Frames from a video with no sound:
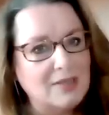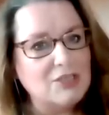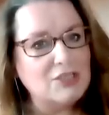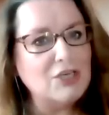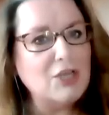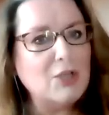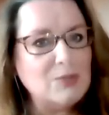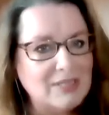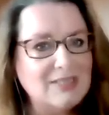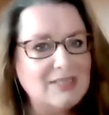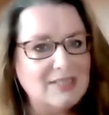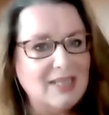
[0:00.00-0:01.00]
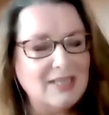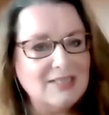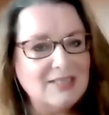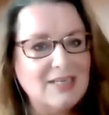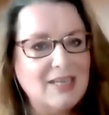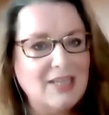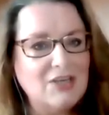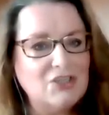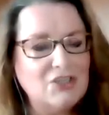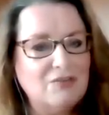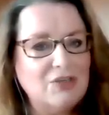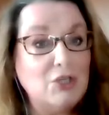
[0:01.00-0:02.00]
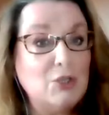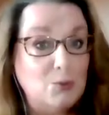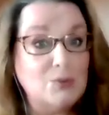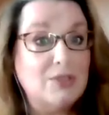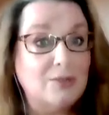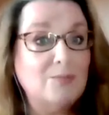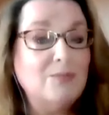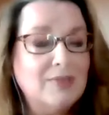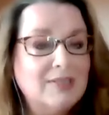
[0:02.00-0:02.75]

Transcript: and to notice things in nature and use them.